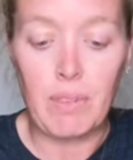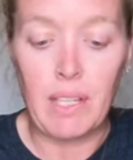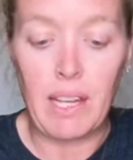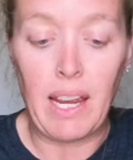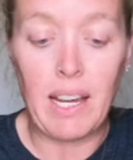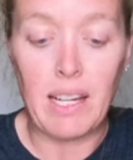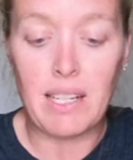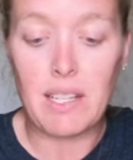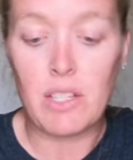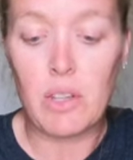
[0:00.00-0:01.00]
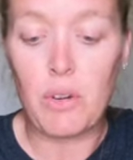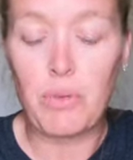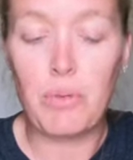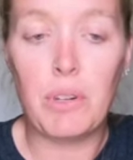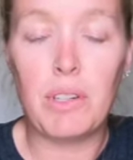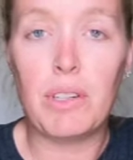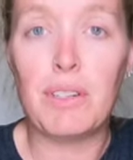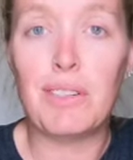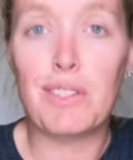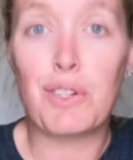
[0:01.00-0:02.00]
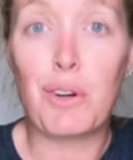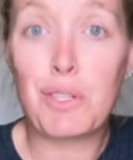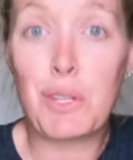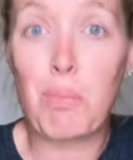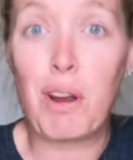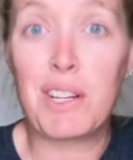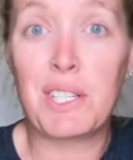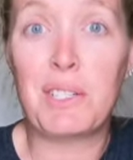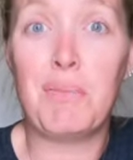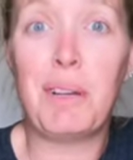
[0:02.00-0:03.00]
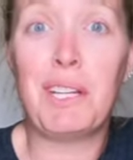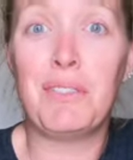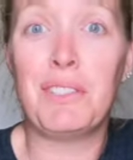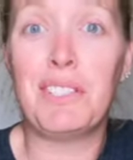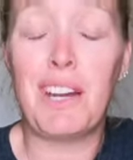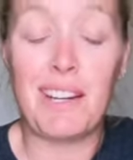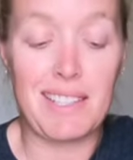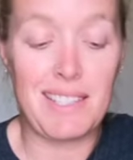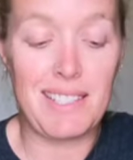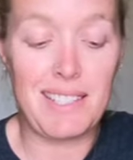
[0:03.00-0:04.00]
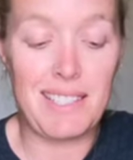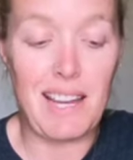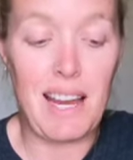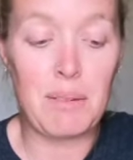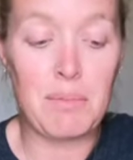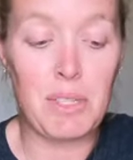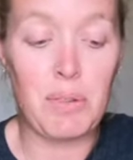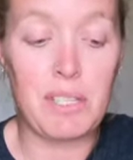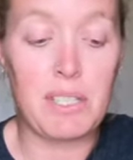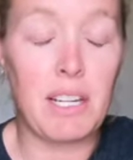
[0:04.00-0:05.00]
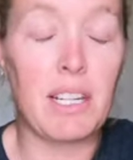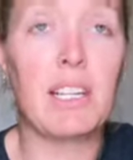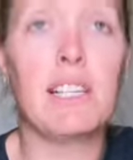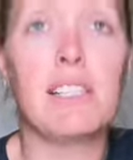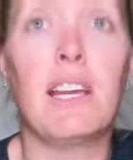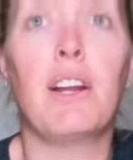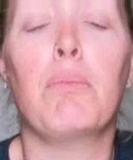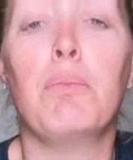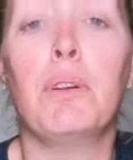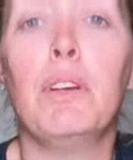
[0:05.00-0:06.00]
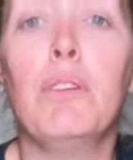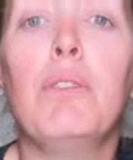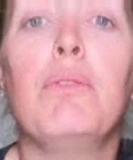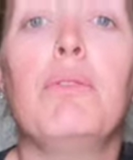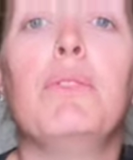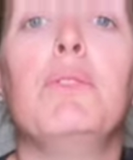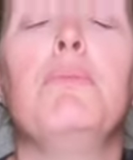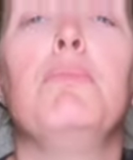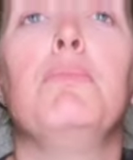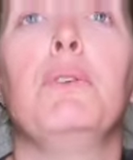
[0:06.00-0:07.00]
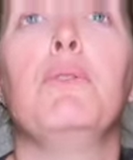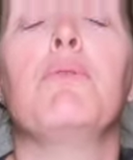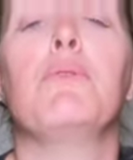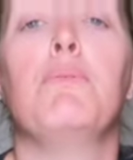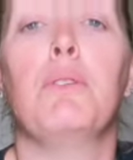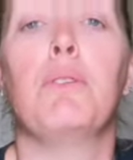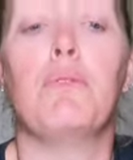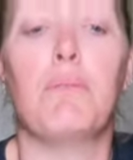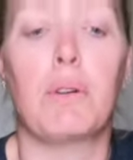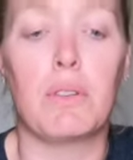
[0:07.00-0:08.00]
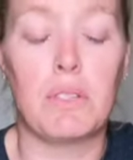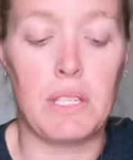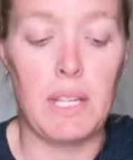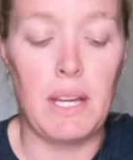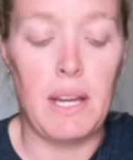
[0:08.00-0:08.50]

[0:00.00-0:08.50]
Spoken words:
yeah, so starts the project of mandarin ducks. I am so excited because they are beautiful, beautiful, beautiful birds.